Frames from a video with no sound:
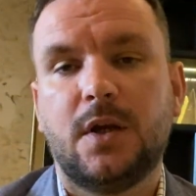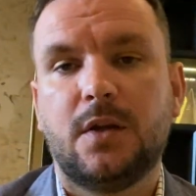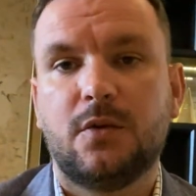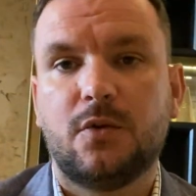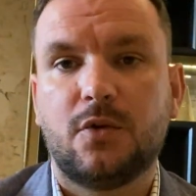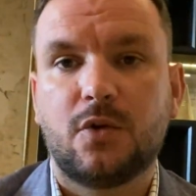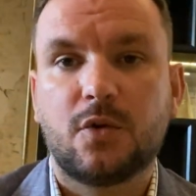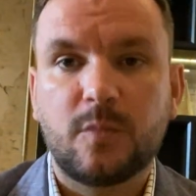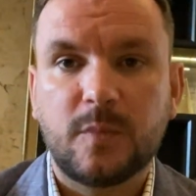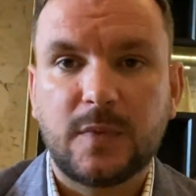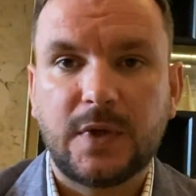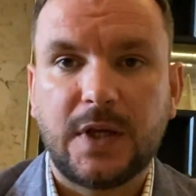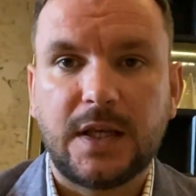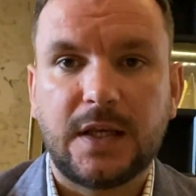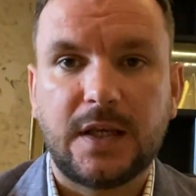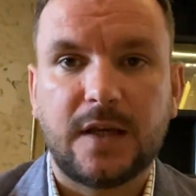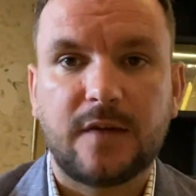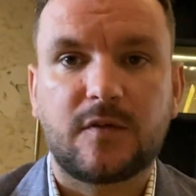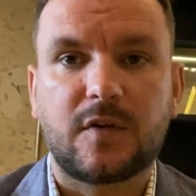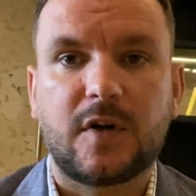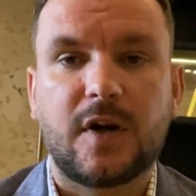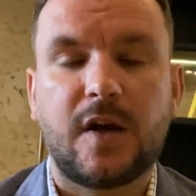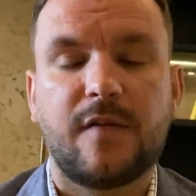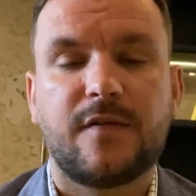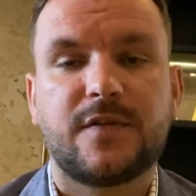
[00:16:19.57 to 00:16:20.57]
Normally I
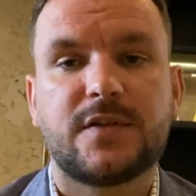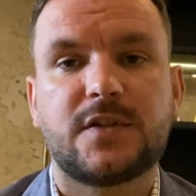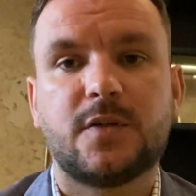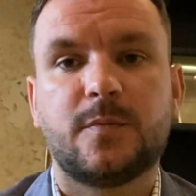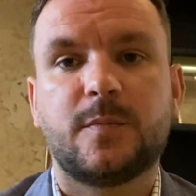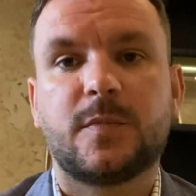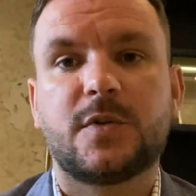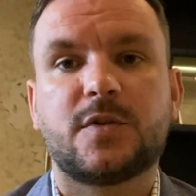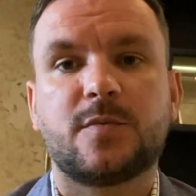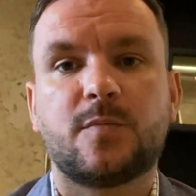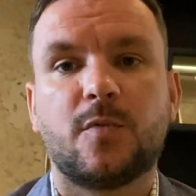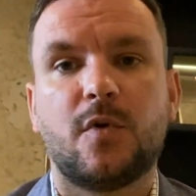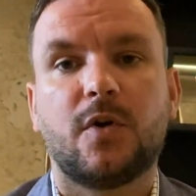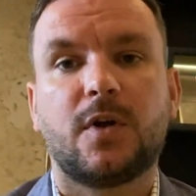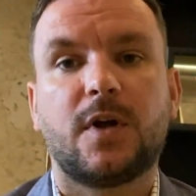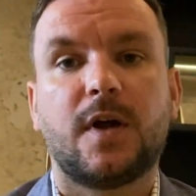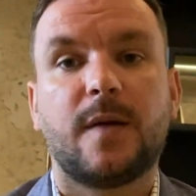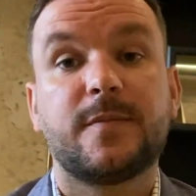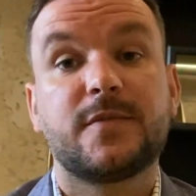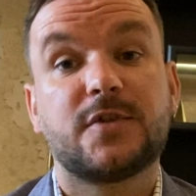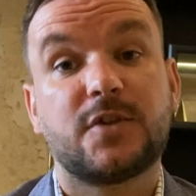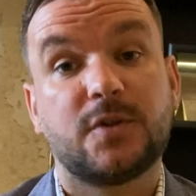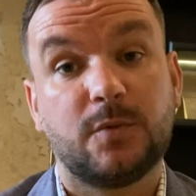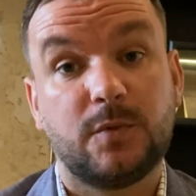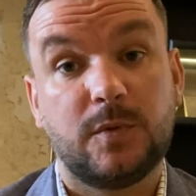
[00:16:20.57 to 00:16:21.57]
never have so much small
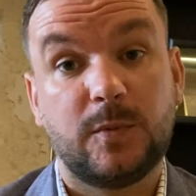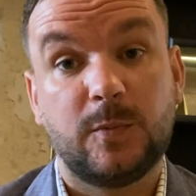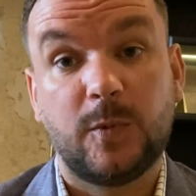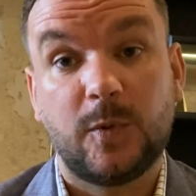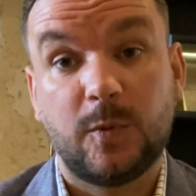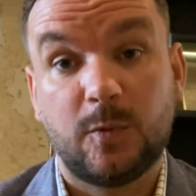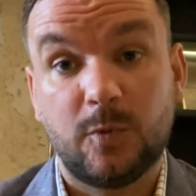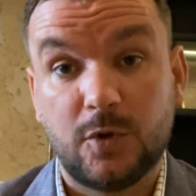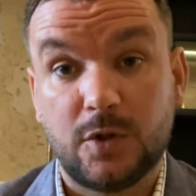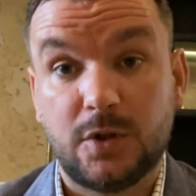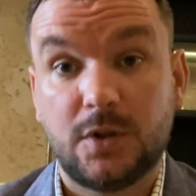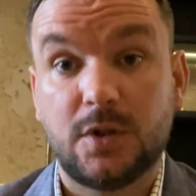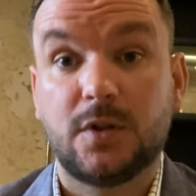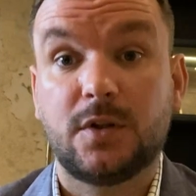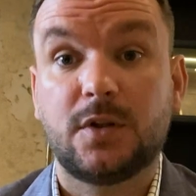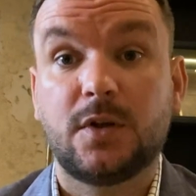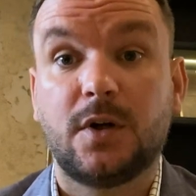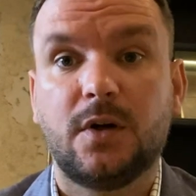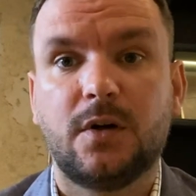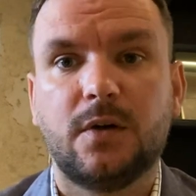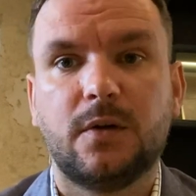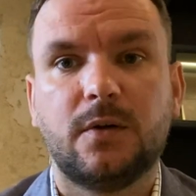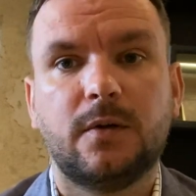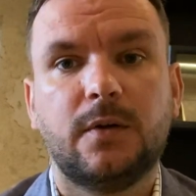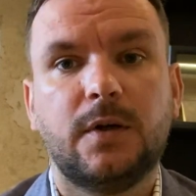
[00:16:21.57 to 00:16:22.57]
caps, so we would not
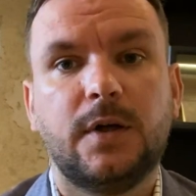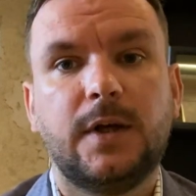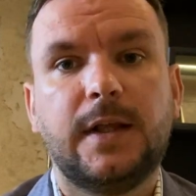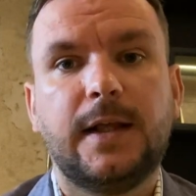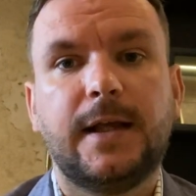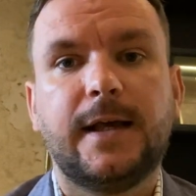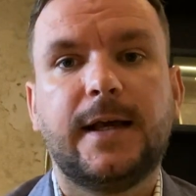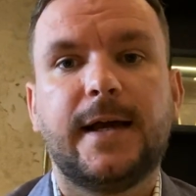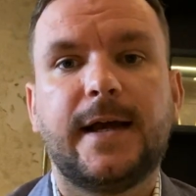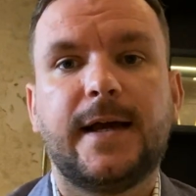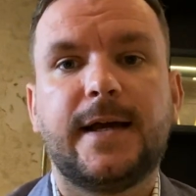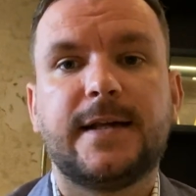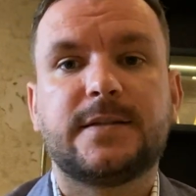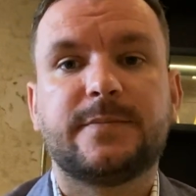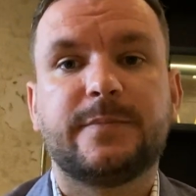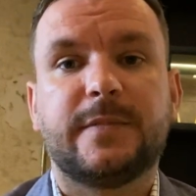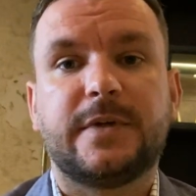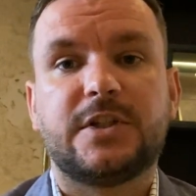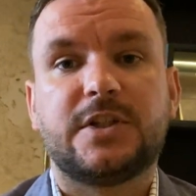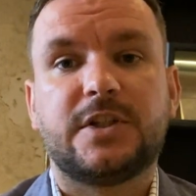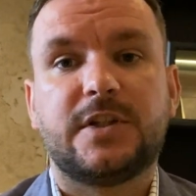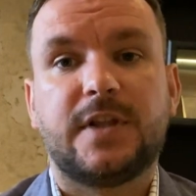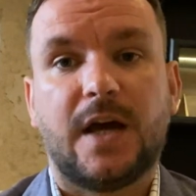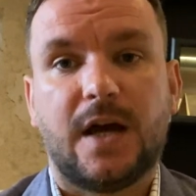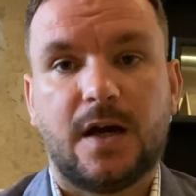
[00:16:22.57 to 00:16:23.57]
go as
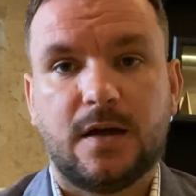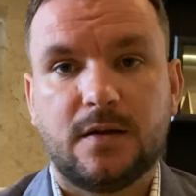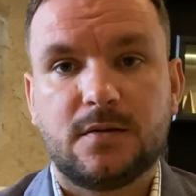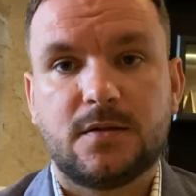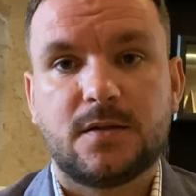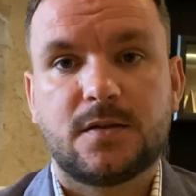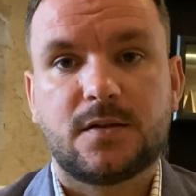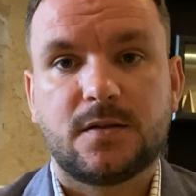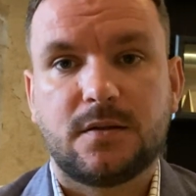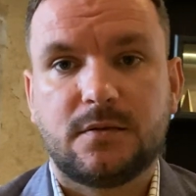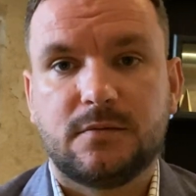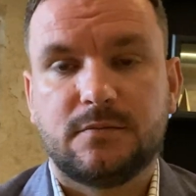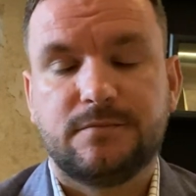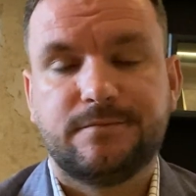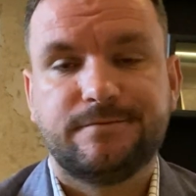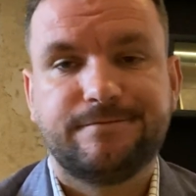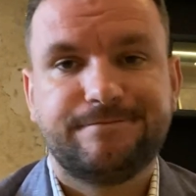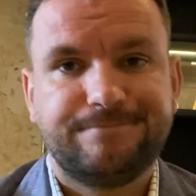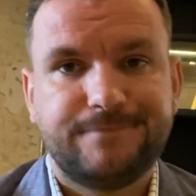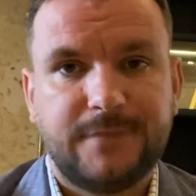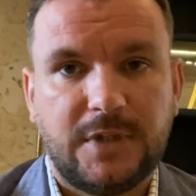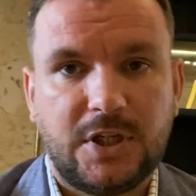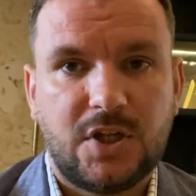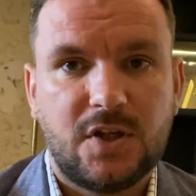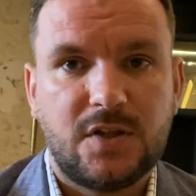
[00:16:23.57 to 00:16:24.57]
much down. So
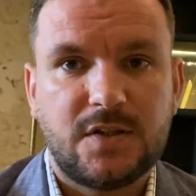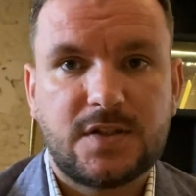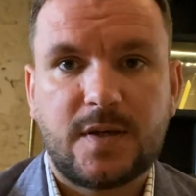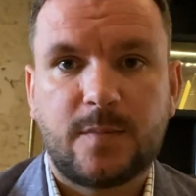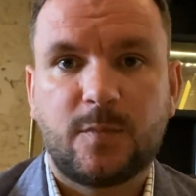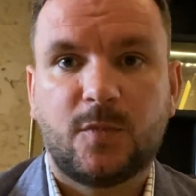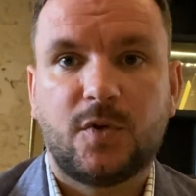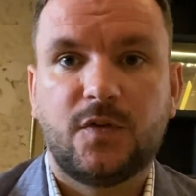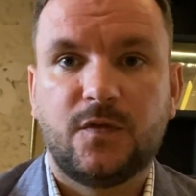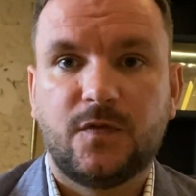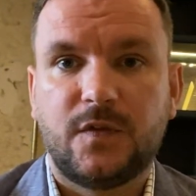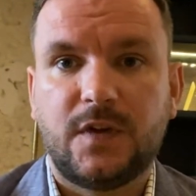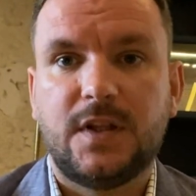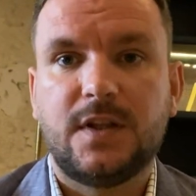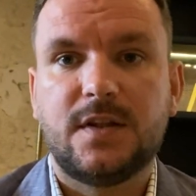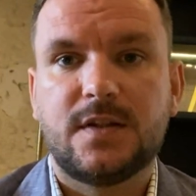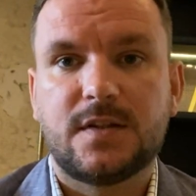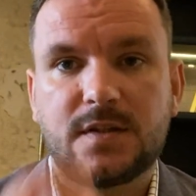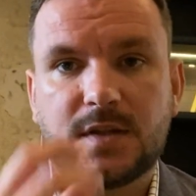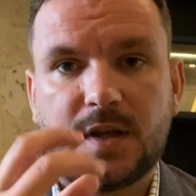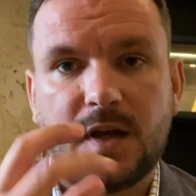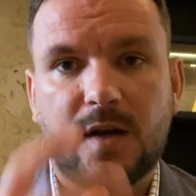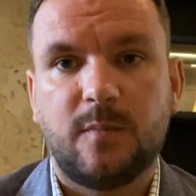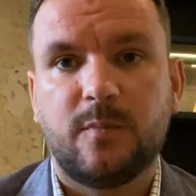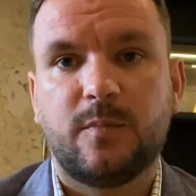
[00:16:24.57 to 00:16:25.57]
because I'm
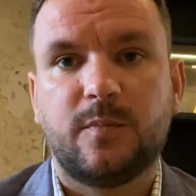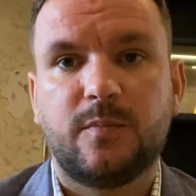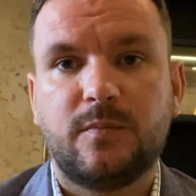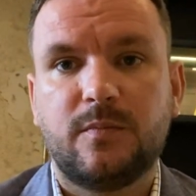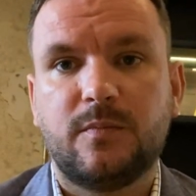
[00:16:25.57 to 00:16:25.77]
convinced, I'm